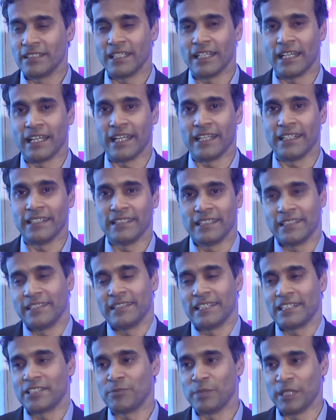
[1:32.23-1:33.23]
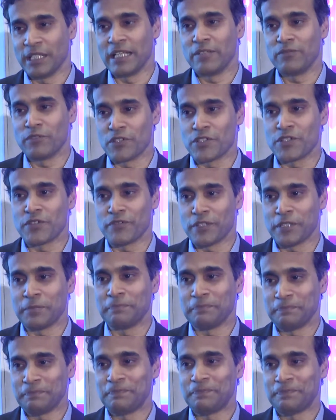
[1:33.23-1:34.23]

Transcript: And I think that's been helpful so far.